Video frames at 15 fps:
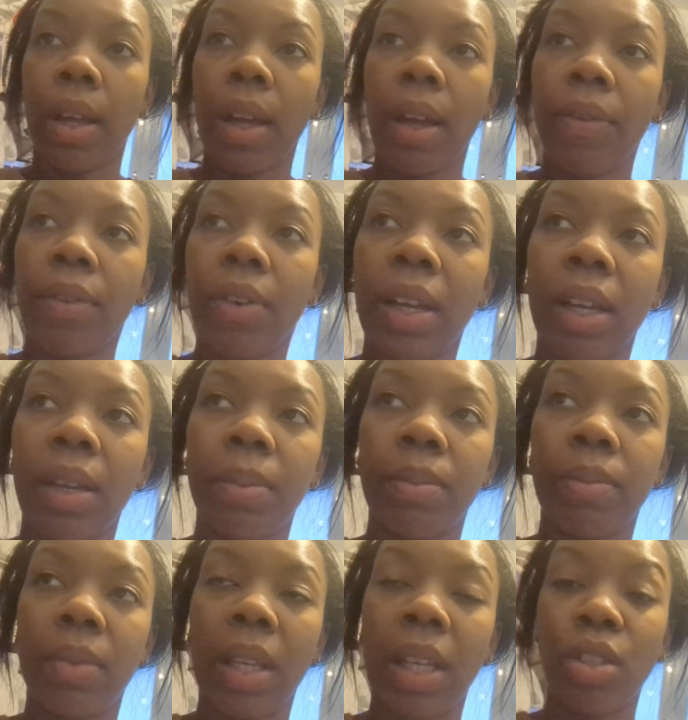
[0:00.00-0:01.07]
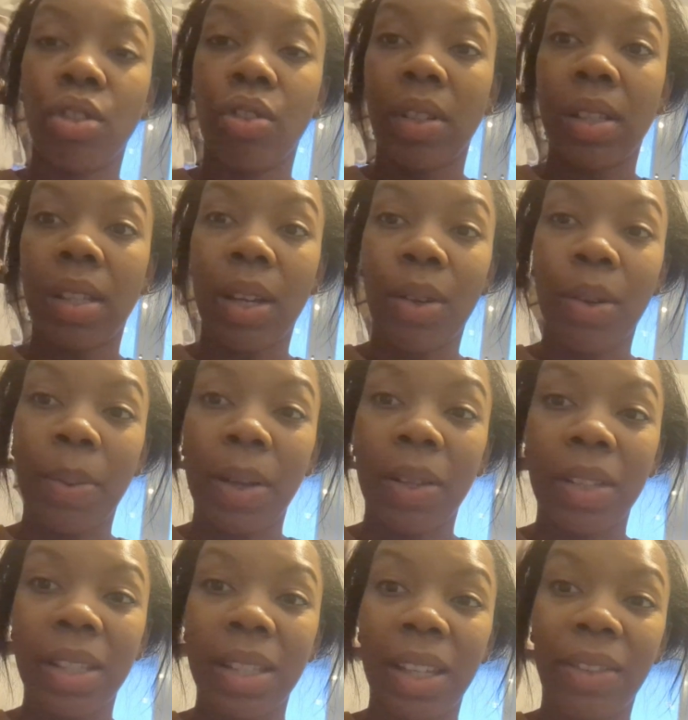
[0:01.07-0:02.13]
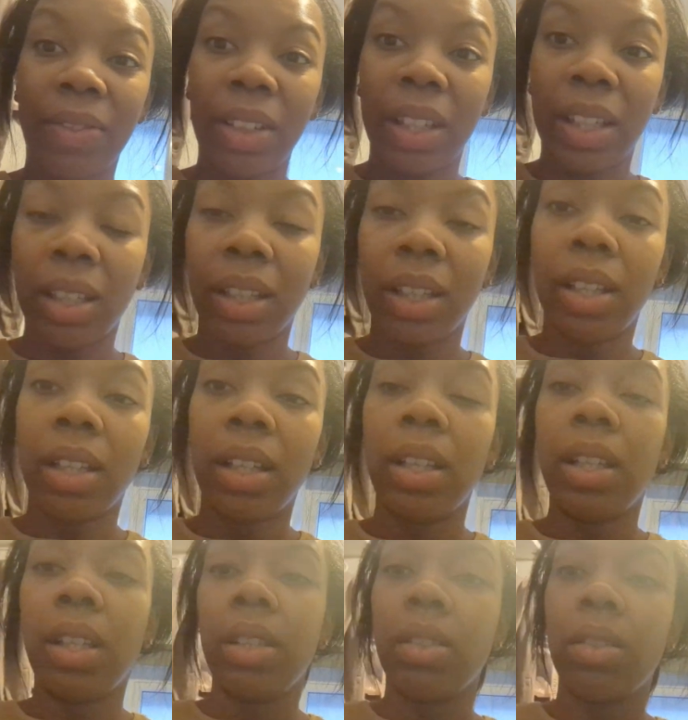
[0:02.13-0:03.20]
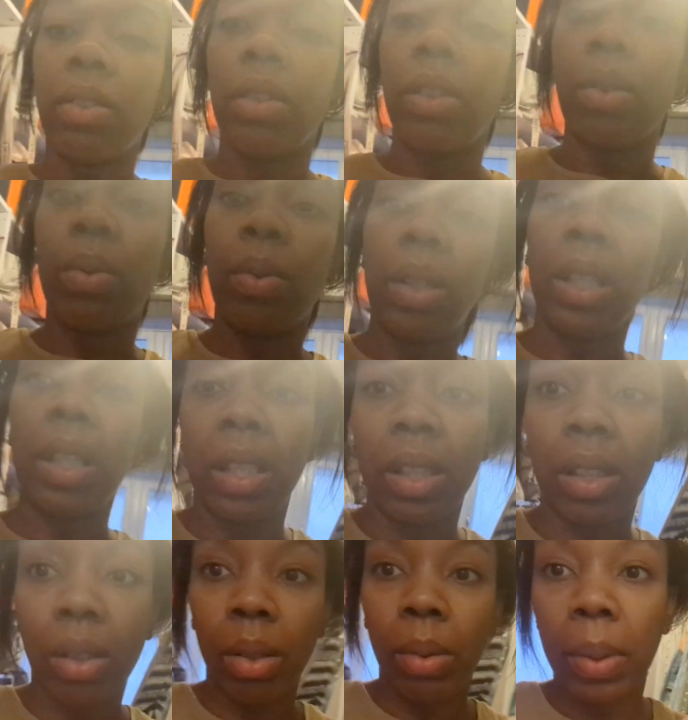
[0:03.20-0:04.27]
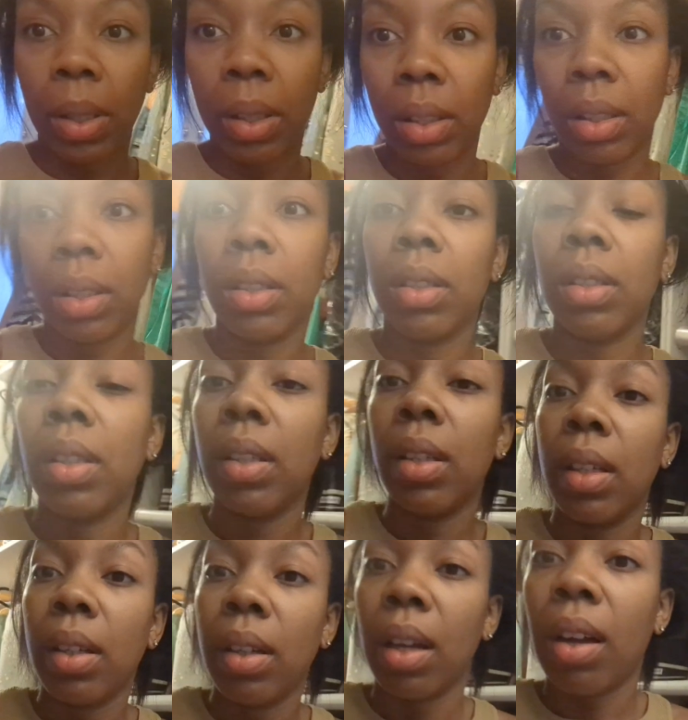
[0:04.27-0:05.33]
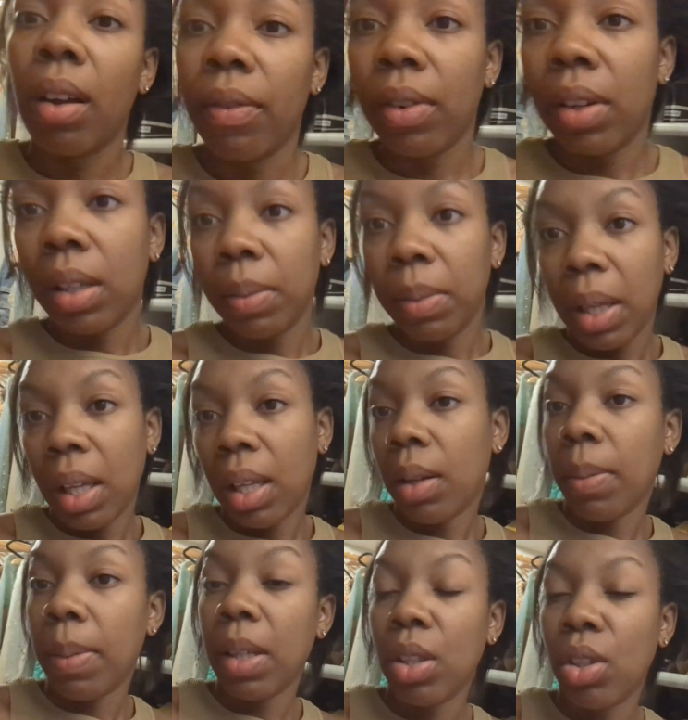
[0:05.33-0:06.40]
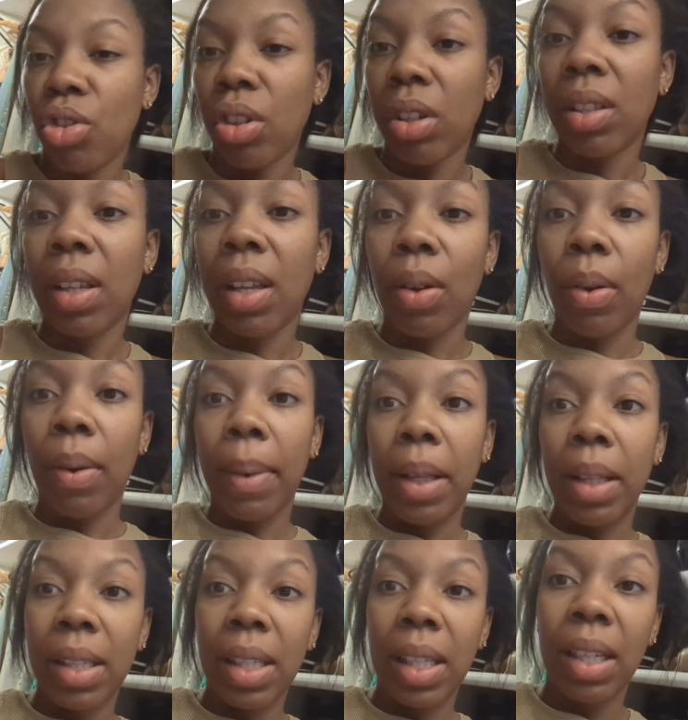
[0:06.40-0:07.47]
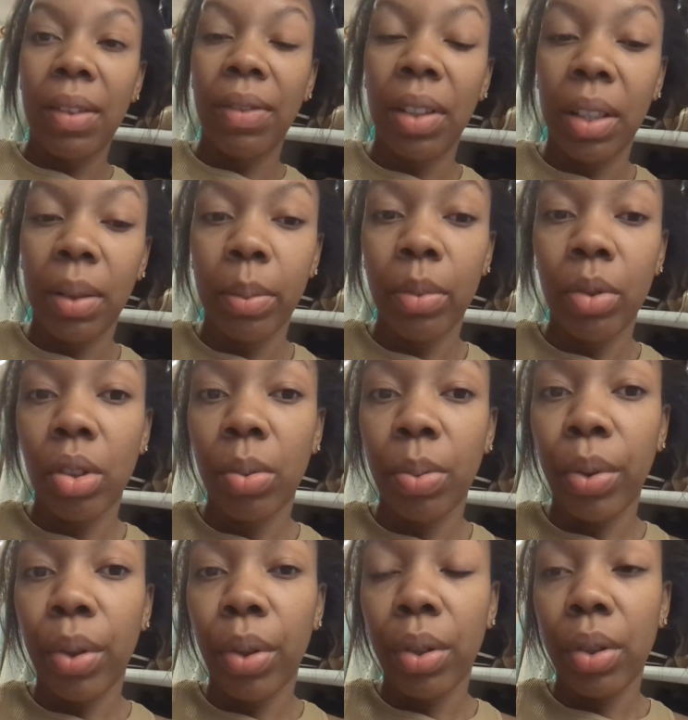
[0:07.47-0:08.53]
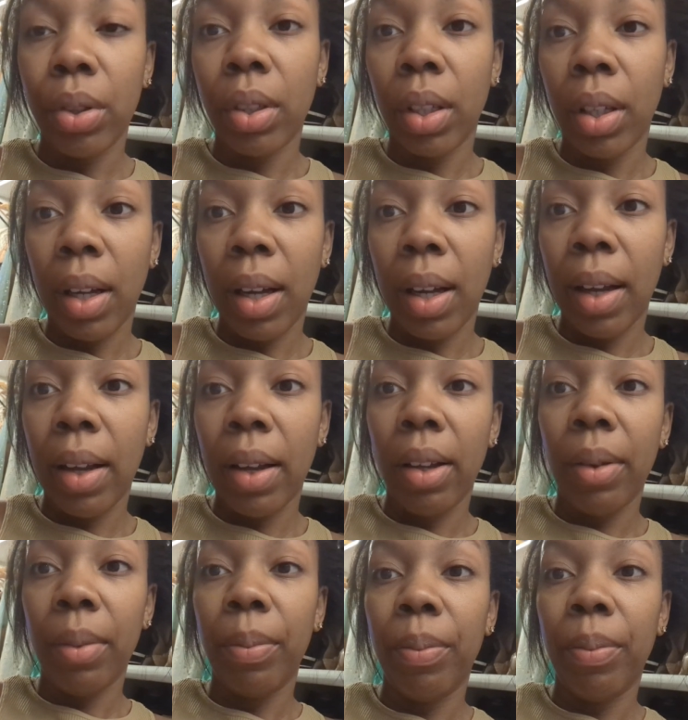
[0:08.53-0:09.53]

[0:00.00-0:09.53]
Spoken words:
I feel like I'm getting stressed out about this evening. Sorry, the quality is so bad. I feel like I'm getting a bit stressed out about this evening just because I